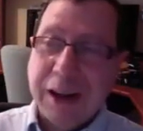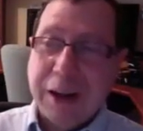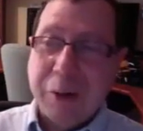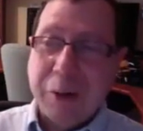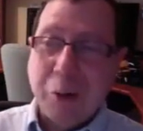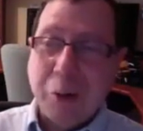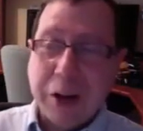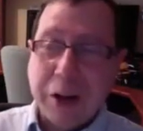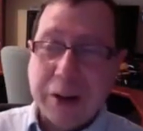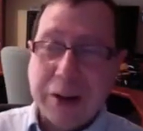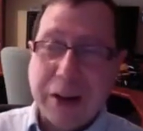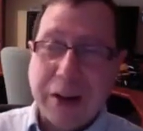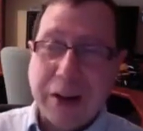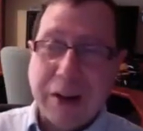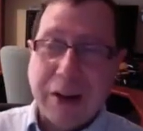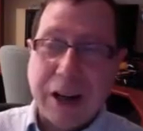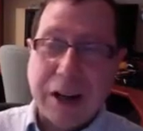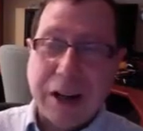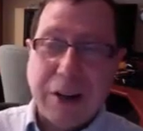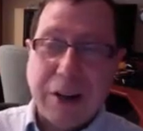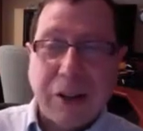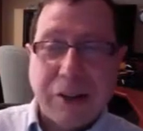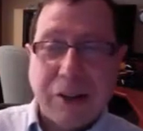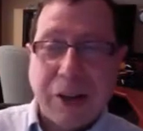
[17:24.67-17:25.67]
And one year
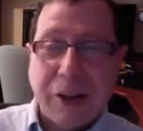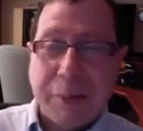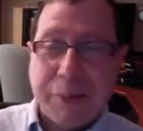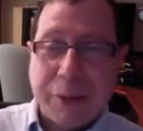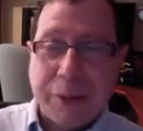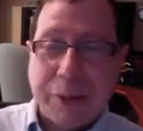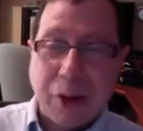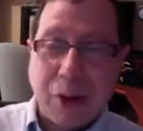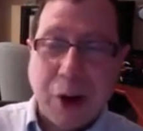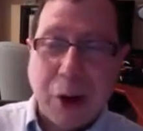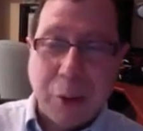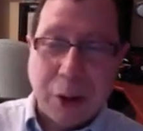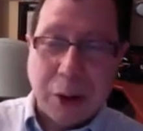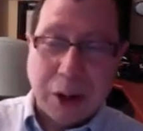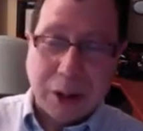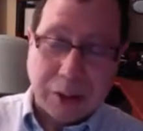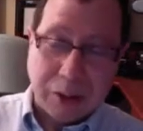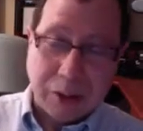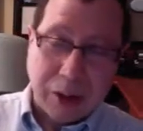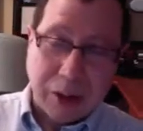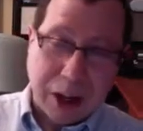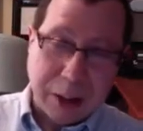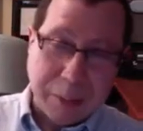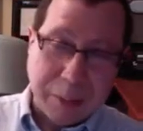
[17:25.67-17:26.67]
I cooked up this
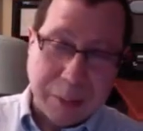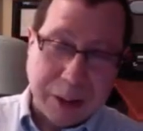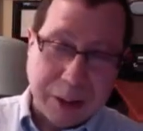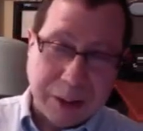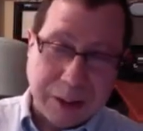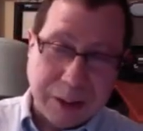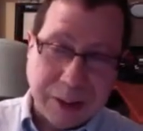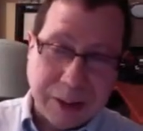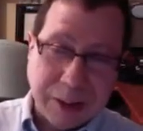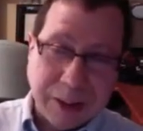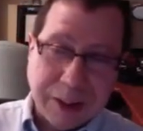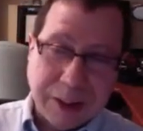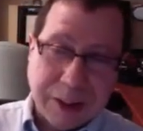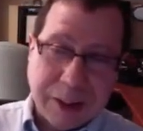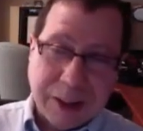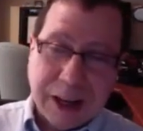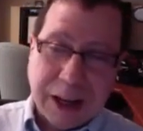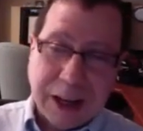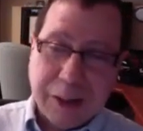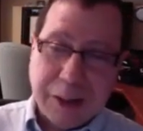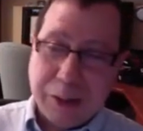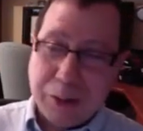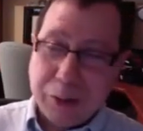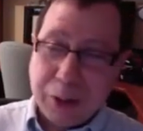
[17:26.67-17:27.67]
homework assignment,
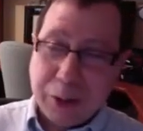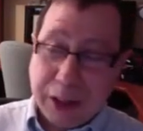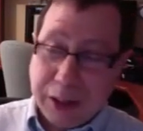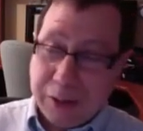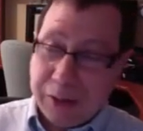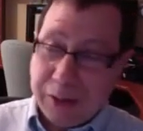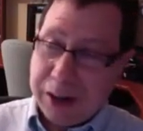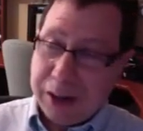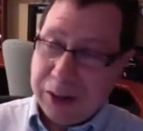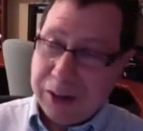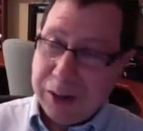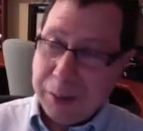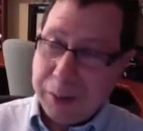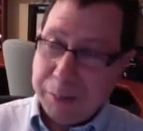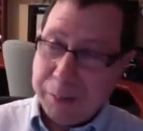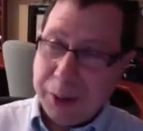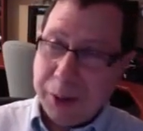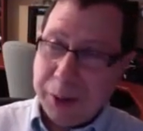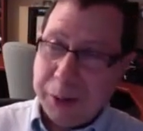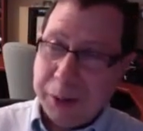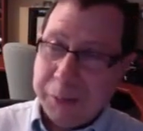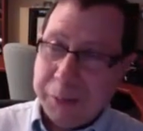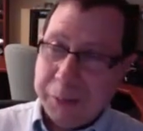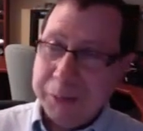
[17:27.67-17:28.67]
and it was really very
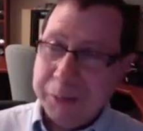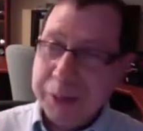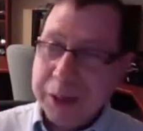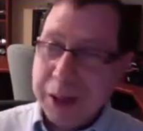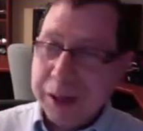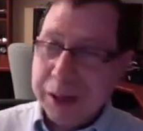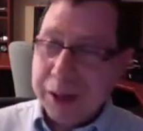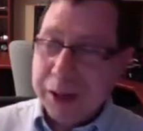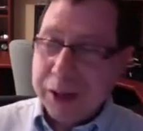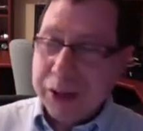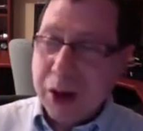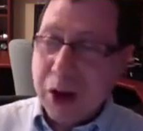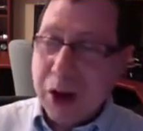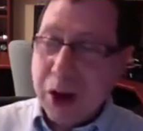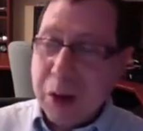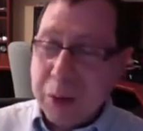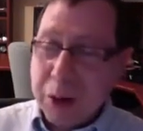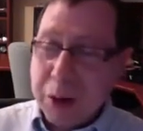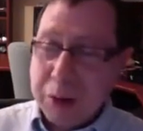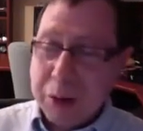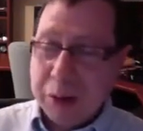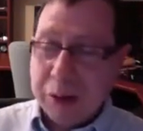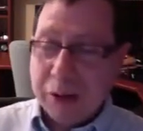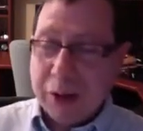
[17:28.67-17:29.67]
simple. The
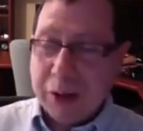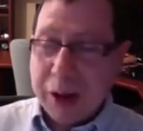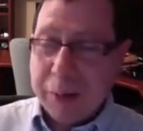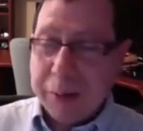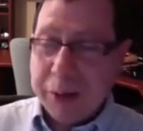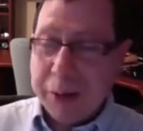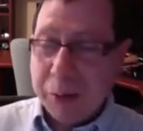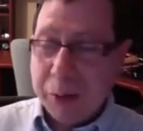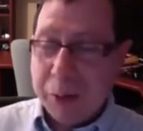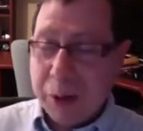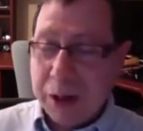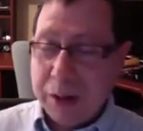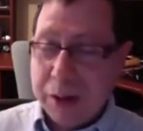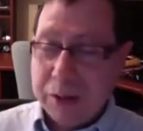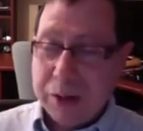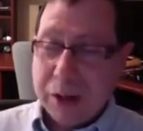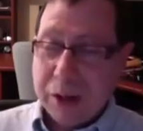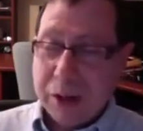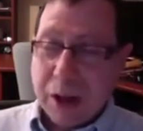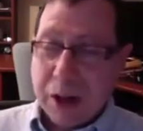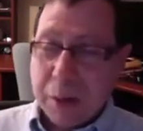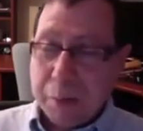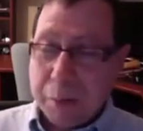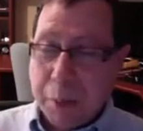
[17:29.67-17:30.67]
homework assignment
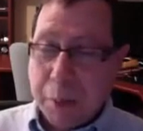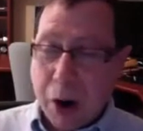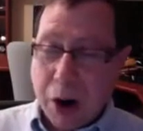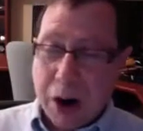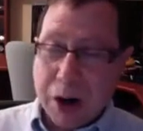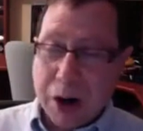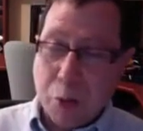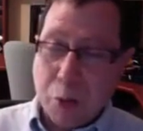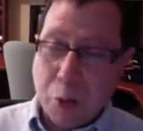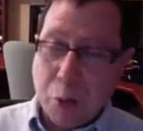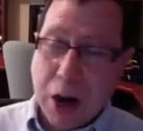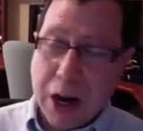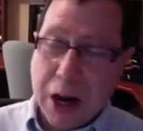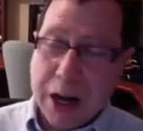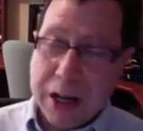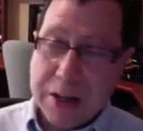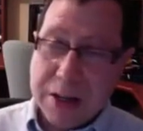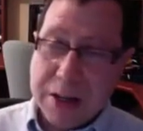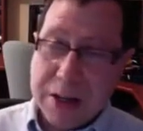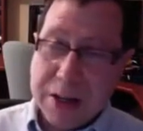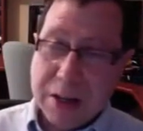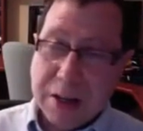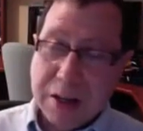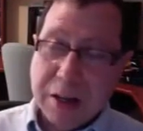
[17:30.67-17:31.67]
was, part
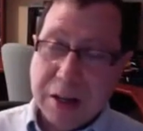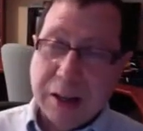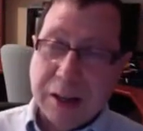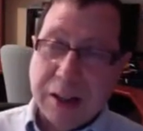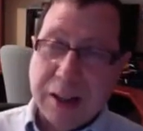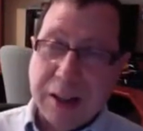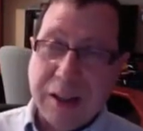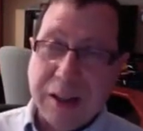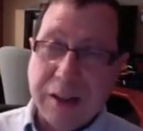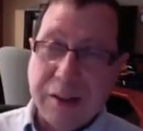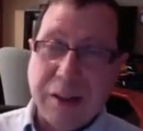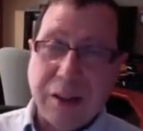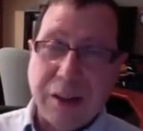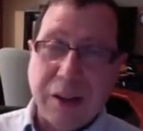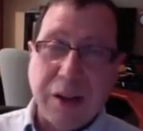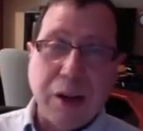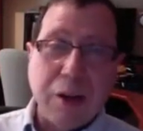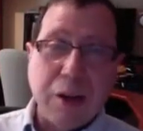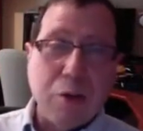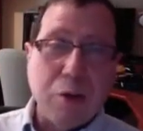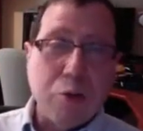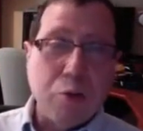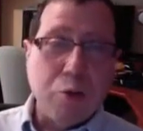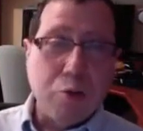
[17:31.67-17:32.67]
one is
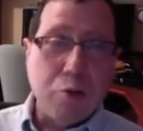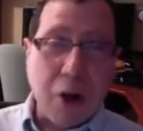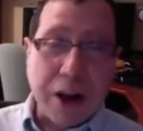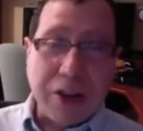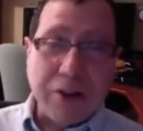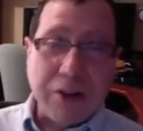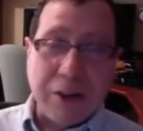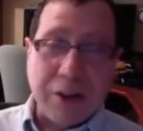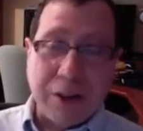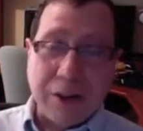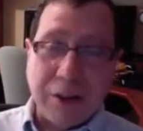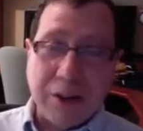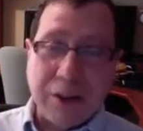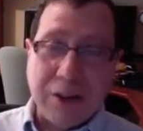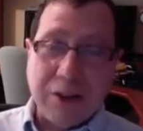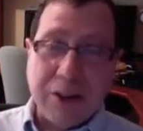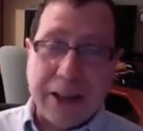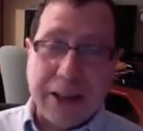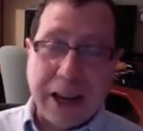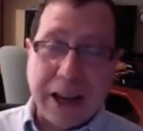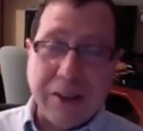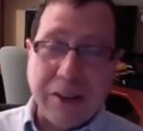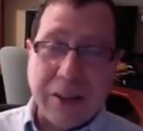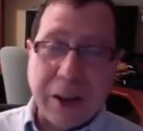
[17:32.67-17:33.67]

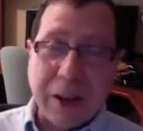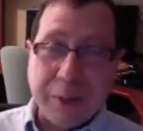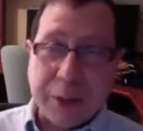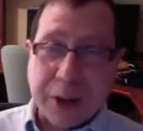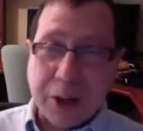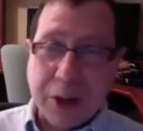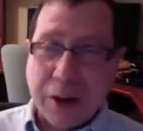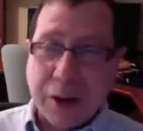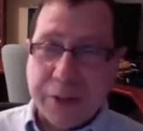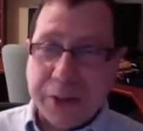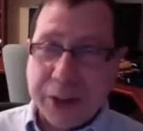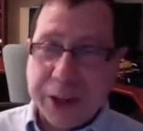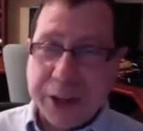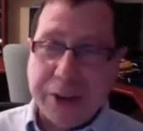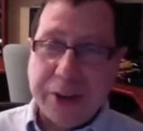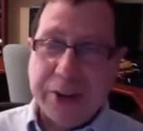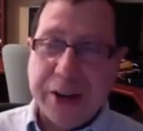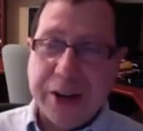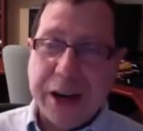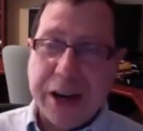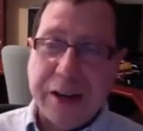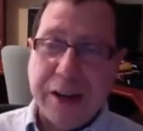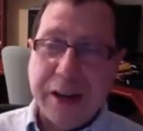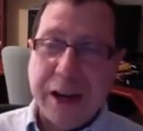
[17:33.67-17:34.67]
get something off the
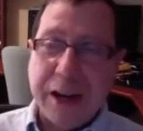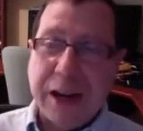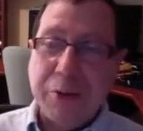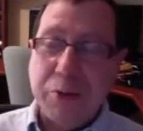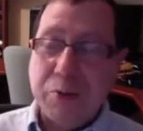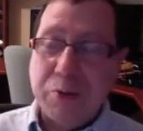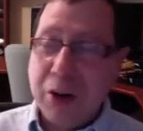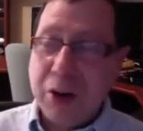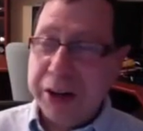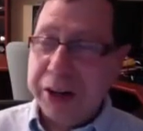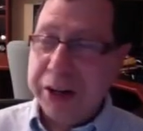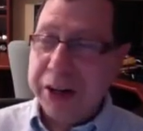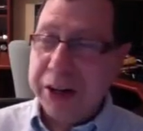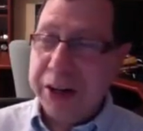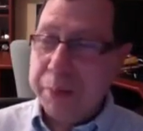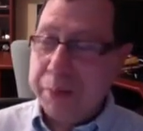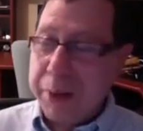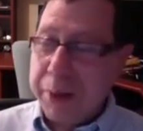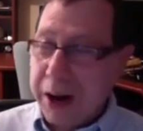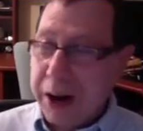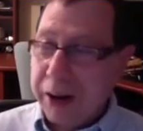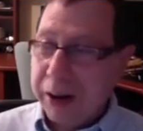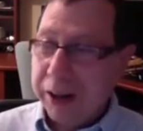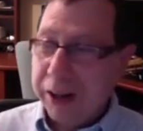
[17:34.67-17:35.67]
internet and run it
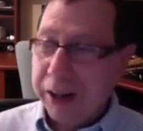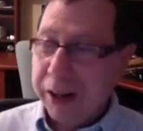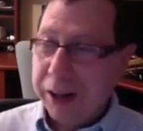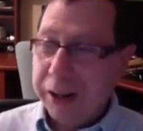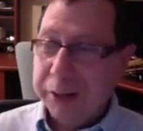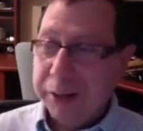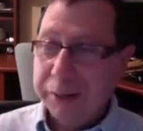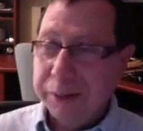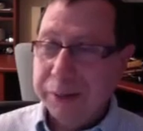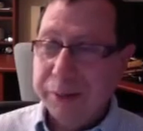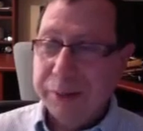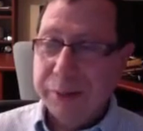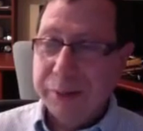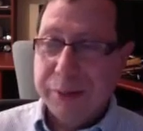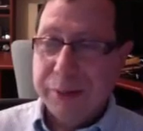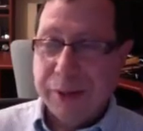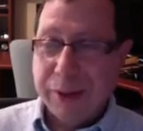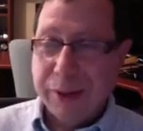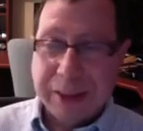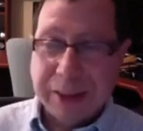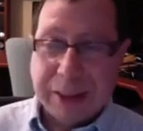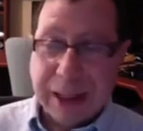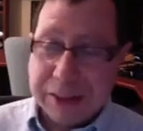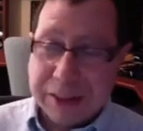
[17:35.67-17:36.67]
in parallel,
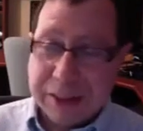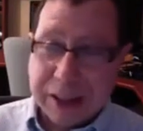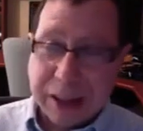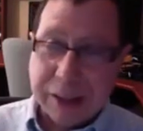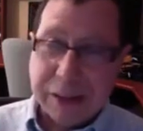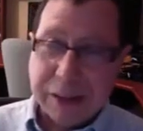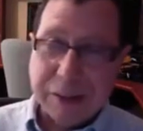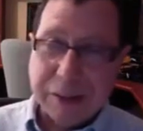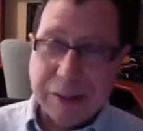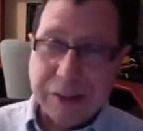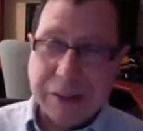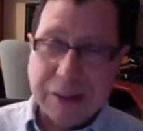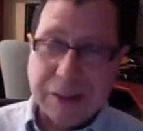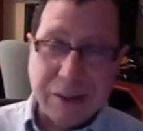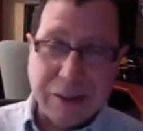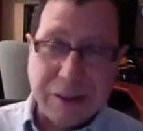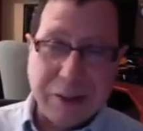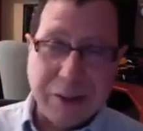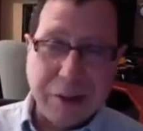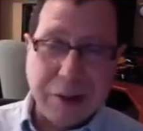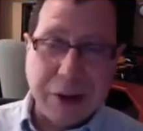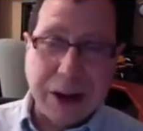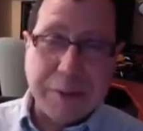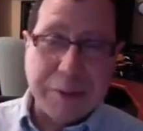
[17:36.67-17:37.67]
right? That's it. Just
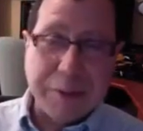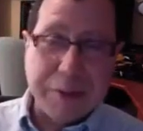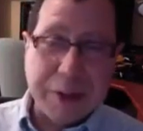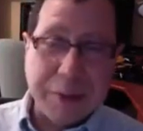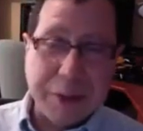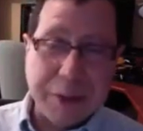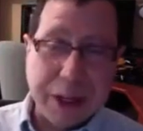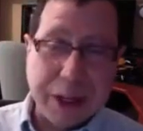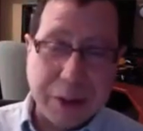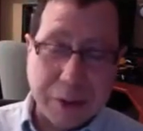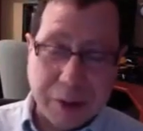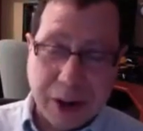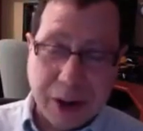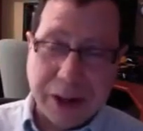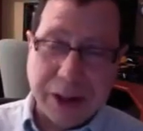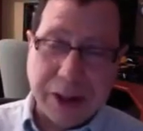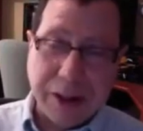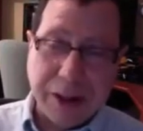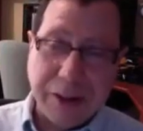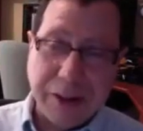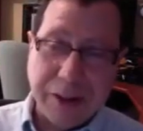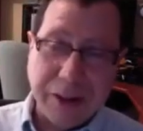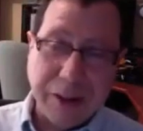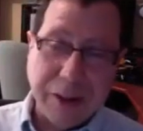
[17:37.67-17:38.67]
grab something and
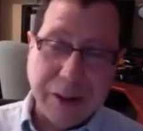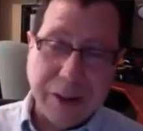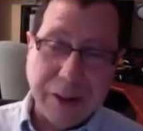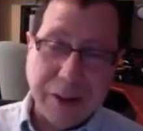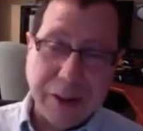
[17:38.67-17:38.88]
run it.